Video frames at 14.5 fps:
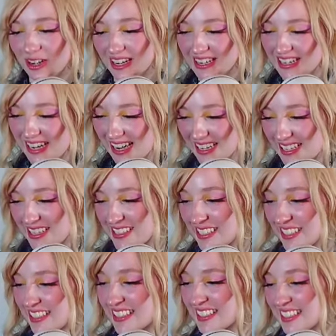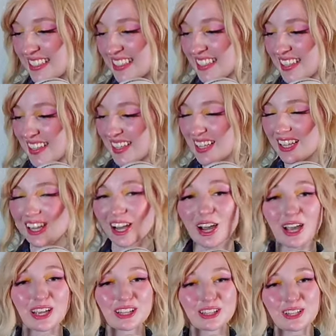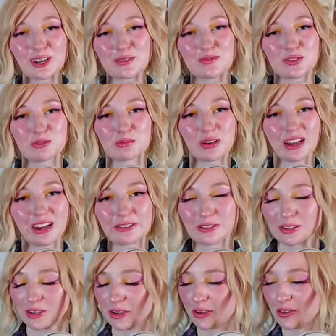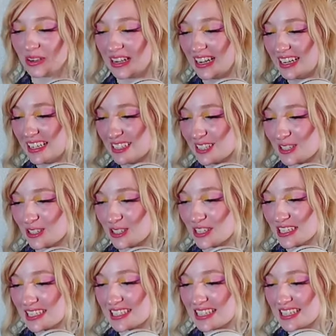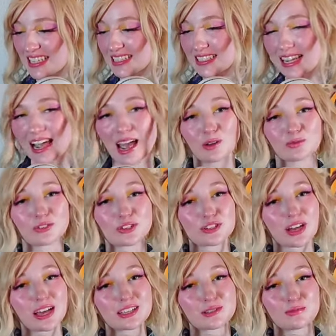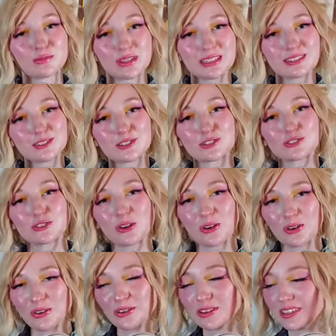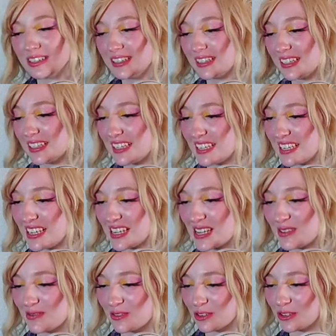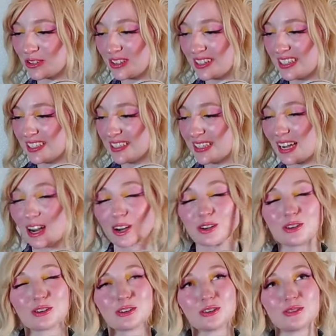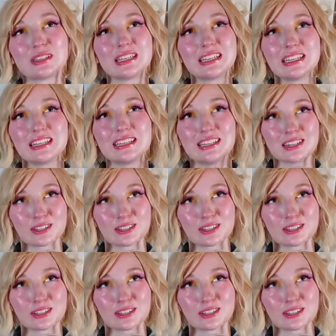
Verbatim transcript: okay, next. I love Spyro, and it's just this advertisement is so evil. I know that he